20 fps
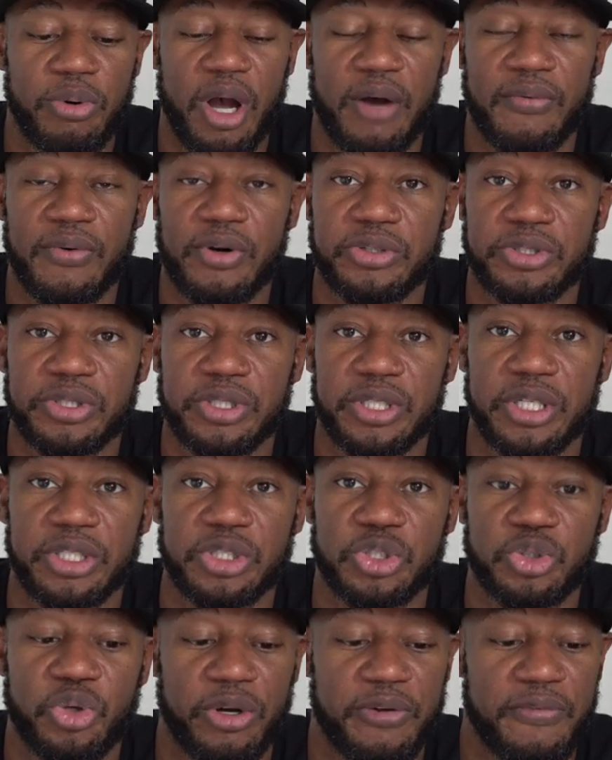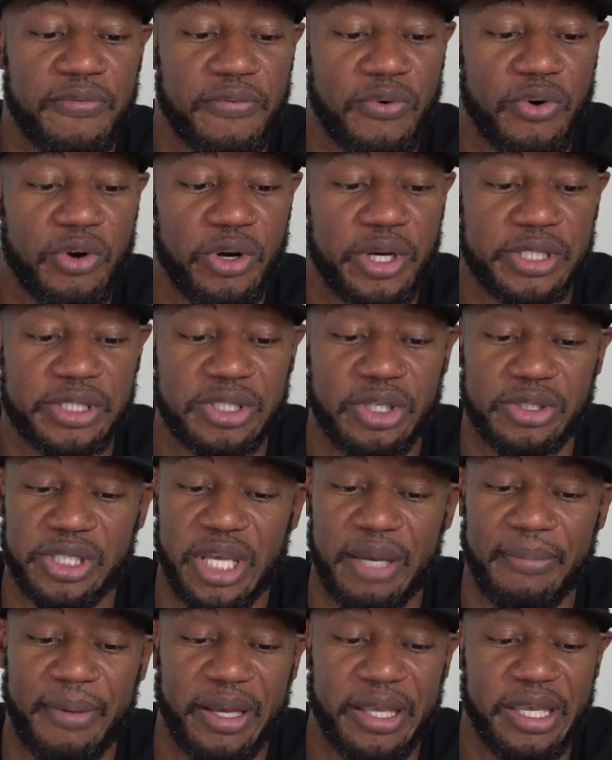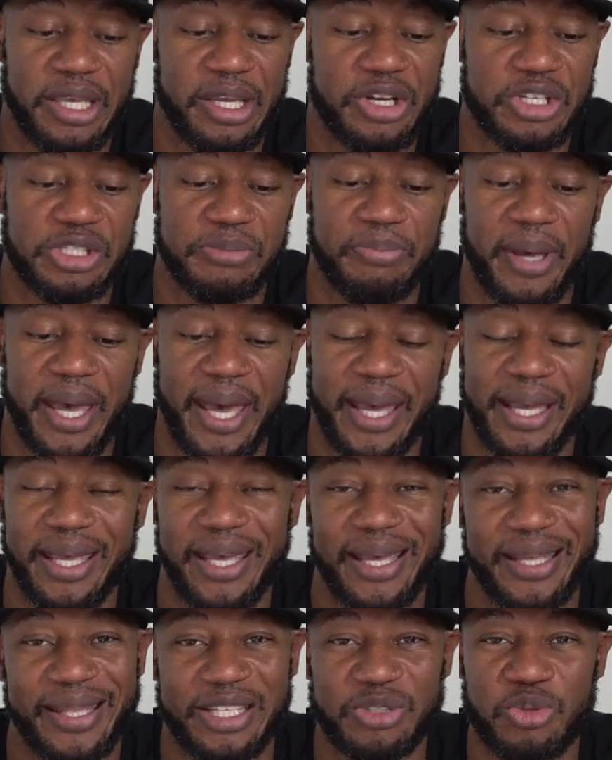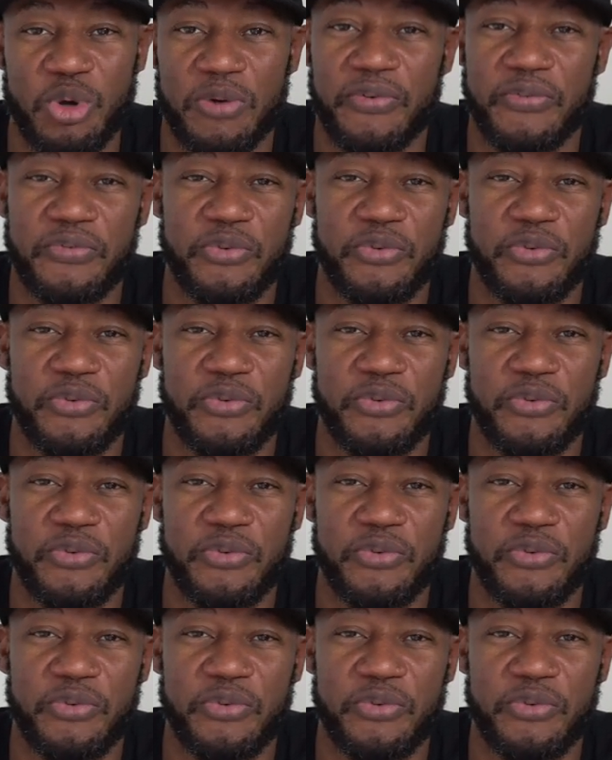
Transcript: Bravos, the Jordan 4s. Those came out years back. That's going